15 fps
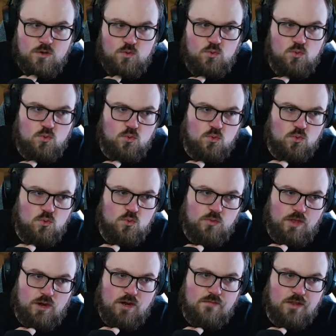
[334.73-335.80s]
Ooh,
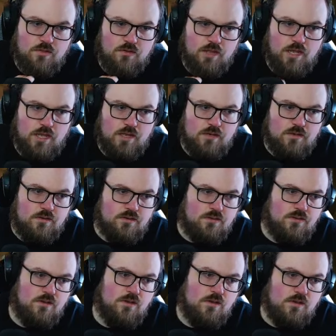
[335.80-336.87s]
they don't have another land.
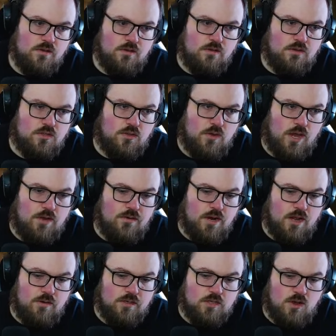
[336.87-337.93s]
So their hand right
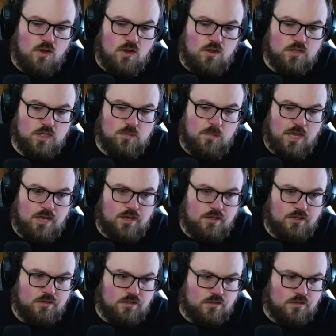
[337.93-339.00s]
now is all
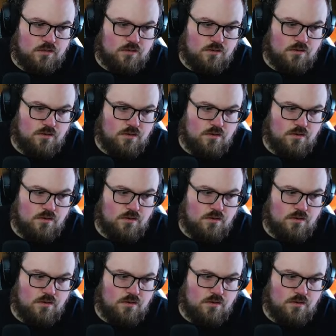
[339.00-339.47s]
spells.